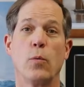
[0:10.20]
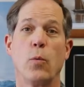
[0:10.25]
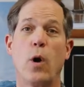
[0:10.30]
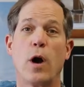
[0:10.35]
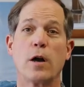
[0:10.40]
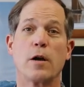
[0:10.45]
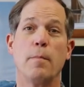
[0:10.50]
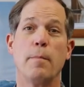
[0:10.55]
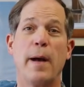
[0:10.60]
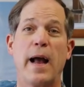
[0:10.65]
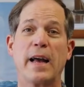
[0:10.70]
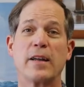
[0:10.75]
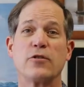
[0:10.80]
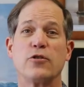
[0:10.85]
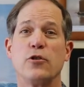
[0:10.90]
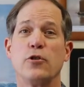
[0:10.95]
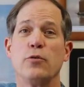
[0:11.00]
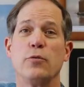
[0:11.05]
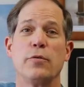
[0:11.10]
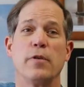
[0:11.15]
and welcome back
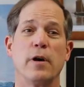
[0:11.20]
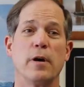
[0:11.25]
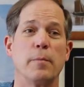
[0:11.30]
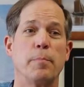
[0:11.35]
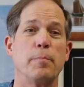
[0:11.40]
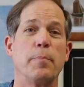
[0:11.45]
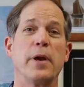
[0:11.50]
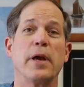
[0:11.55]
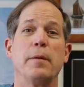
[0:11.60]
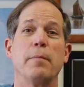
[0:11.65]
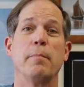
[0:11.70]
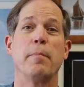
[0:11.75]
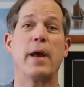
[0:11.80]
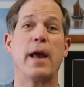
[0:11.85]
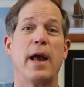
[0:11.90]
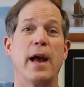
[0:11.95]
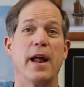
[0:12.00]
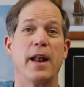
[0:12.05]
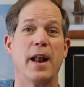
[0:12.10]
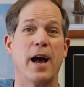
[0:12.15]
to The Pen
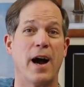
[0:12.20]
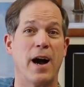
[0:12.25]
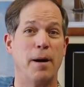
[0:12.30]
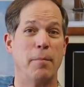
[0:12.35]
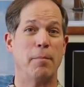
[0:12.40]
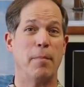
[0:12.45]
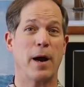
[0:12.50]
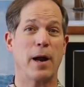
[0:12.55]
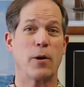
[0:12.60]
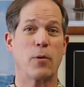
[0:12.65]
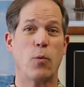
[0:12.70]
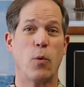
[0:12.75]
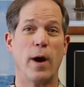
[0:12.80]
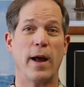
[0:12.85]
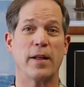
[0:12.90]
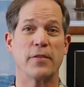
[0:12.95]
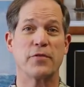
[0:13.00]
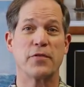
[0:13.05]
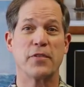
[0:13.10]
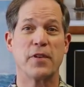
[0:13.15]
Man. I'm Mike
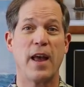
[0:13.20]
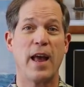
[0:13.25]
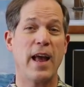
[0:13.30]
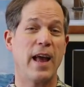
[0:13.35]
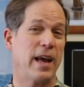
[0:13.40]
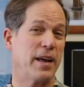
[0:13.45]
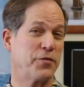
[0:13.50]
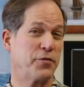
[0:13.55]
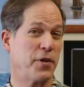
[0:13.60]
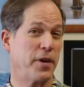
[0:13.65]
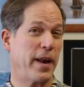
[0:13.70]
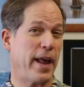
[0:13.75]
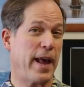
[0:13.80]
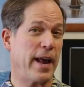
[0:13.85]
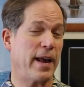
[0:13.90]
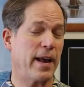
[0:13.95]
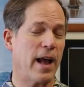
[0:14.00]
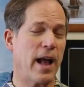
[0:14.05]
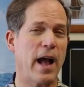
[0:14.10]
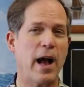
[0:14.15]
West, and
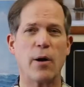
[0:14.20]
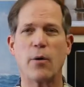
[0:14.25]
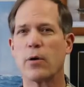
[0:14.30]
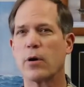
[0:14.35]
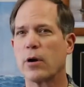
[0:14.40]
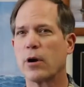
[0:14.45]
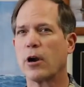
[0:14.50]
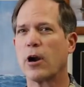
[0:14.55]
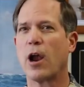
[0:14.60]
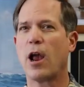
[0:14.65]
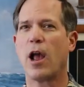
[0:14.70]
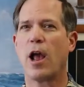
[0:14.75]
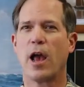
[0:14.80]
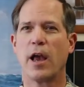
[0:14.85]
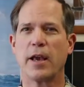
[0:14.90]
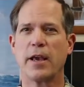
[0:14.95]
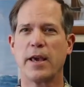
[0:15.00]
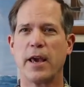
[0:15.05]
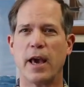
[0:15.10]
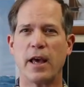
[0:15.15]
today our
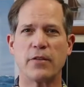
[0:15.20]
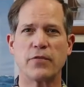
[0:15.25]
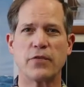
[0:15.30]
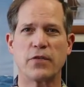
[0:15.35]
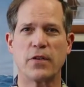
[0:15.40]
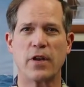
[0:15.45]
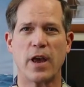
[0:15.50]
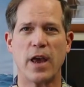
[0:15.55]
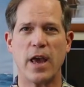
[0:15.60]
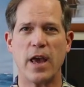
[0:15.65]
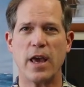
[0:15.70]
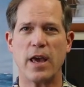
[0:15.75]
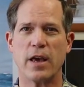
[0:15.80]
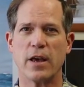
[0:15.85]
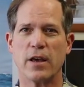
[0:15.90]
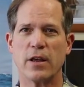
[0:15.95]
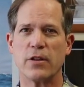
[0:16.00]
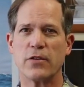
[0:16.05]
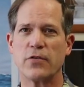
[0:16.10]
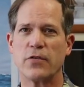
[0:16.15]
guest
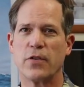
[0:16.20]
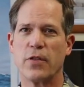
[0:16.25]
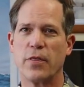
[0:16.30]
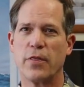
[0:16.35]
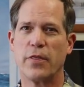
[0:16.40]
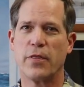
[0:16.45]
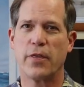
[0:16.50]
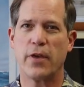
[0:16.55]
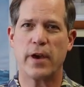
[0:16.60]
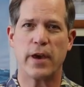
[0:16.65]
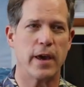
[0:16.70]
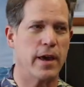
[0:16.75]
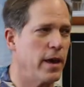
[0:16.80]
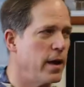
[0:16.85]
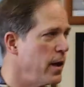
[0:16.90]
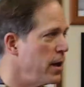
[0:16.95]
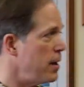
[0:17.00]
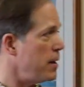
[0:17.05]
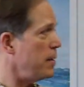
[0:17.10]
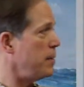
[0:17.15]
is
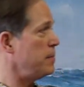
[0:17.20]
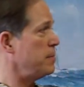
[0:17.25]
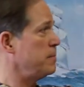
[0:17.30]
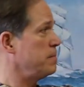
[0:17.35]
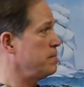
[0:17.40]
the